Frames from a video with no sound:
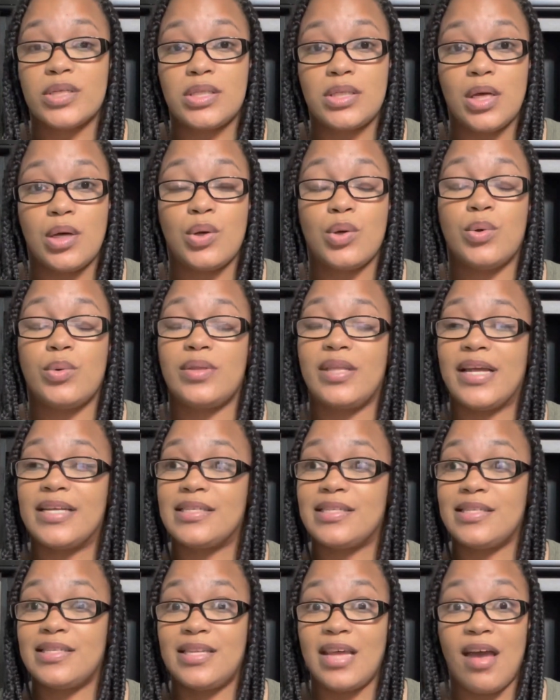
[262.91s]
So that's
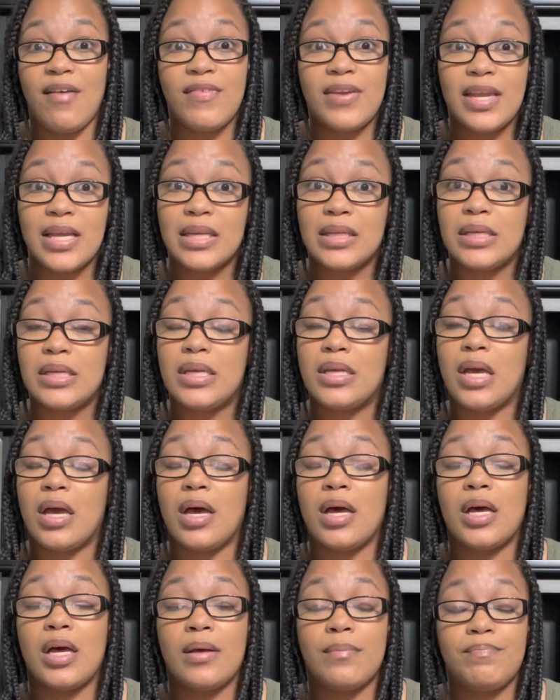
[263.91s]
definitely
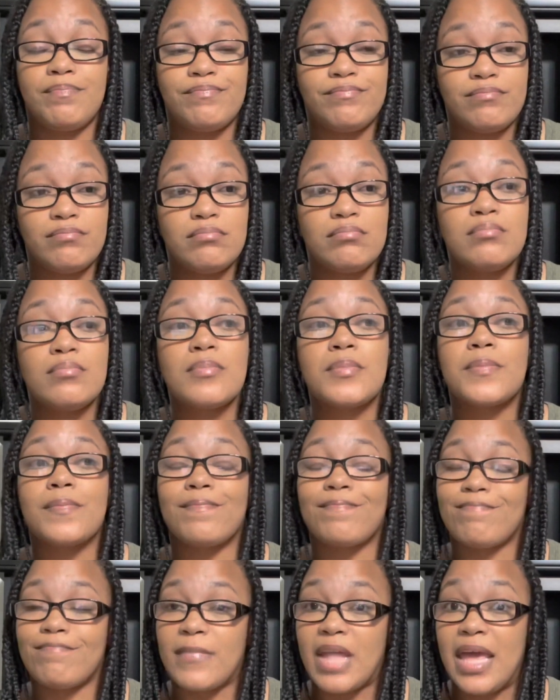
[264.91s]

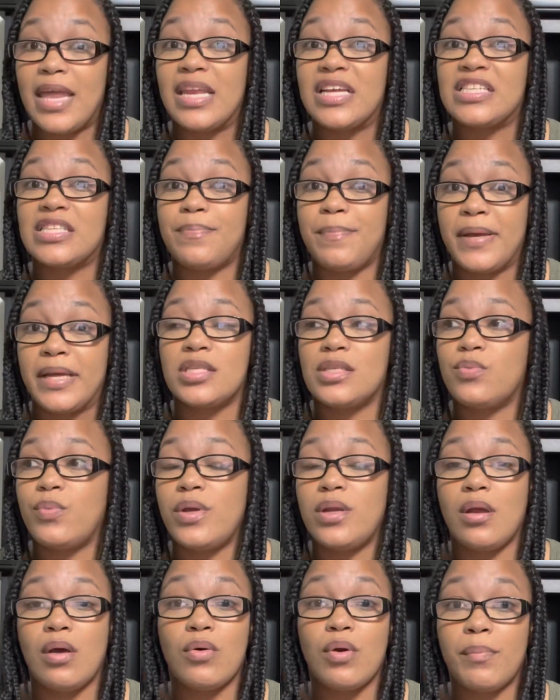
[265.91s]
an expense.
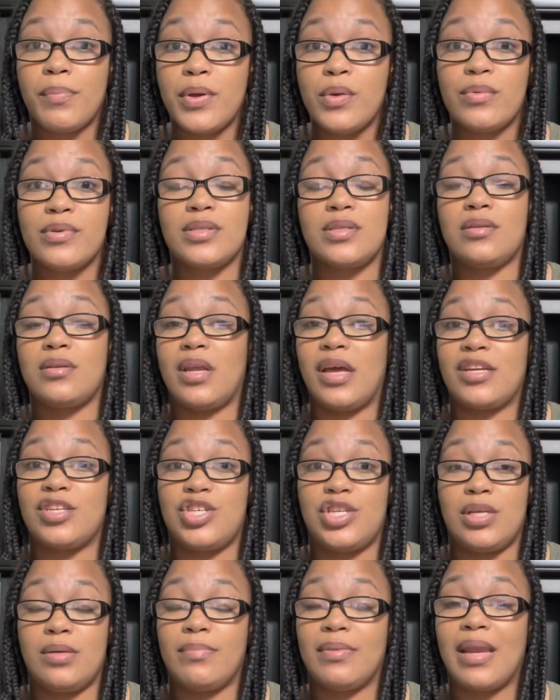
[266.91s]
We know computers are not
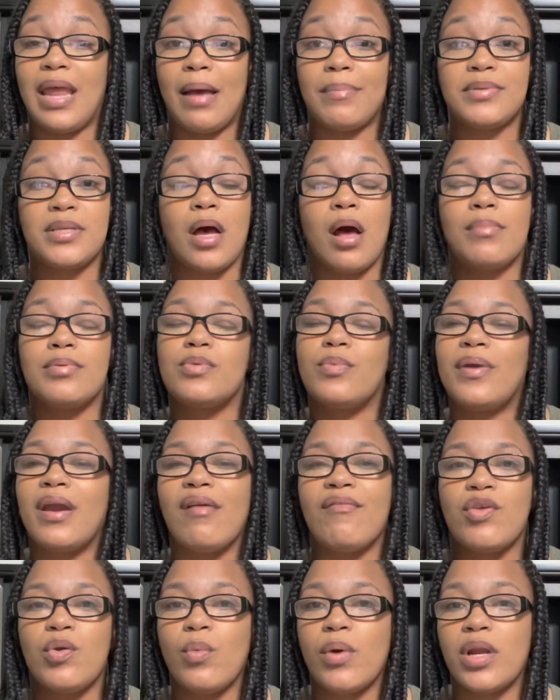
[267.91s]
cheap. Laptops,
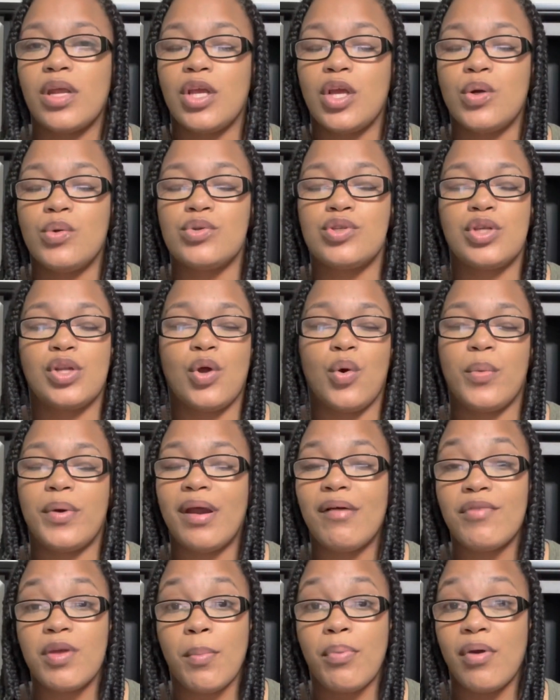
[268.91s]
whatever you want to use,
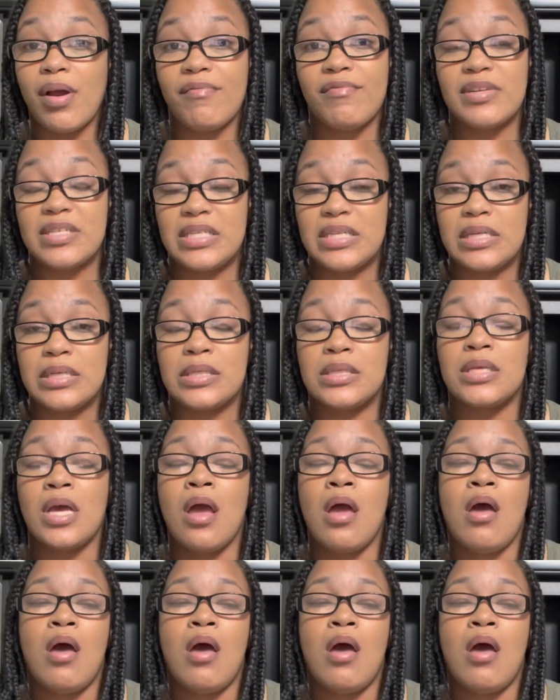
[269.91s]
whatever your preference is.